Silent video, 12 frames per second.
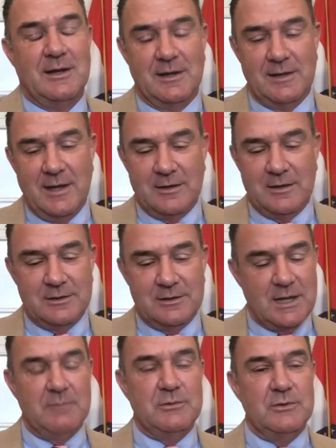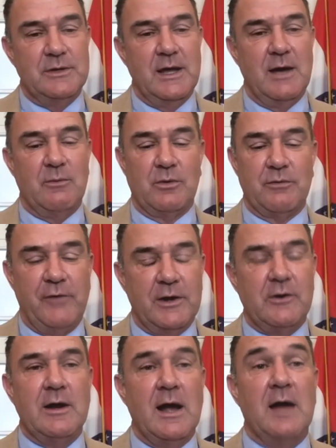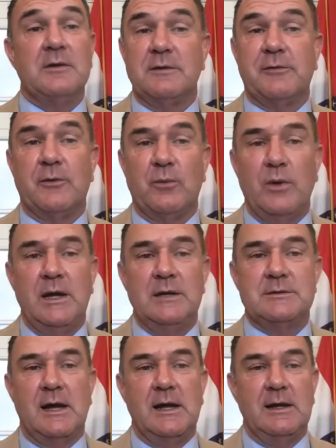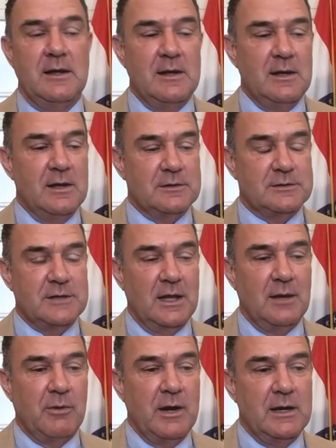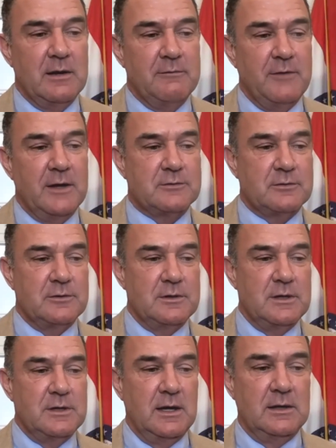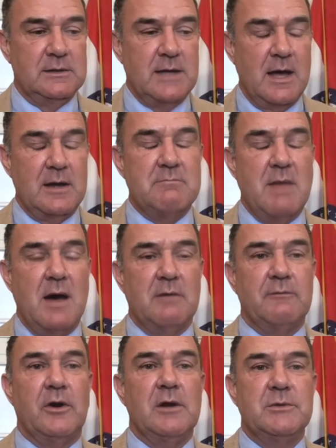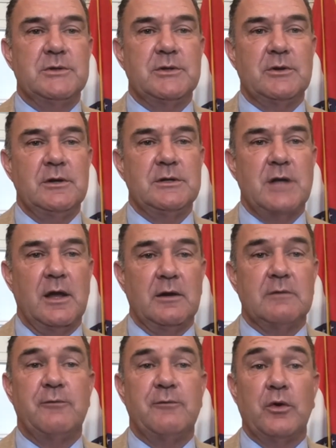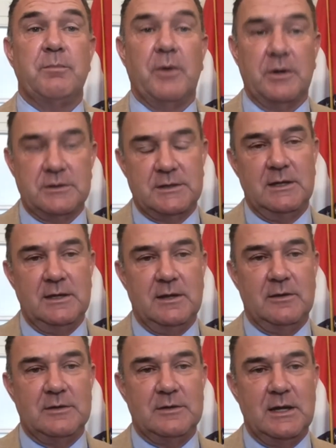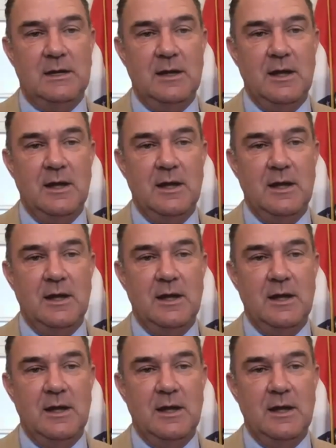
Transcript: They had a good time doing that. We're figuring out different ways. I celebrated a veteran down in Mount Vernon, Missouri's 104th birthday the other day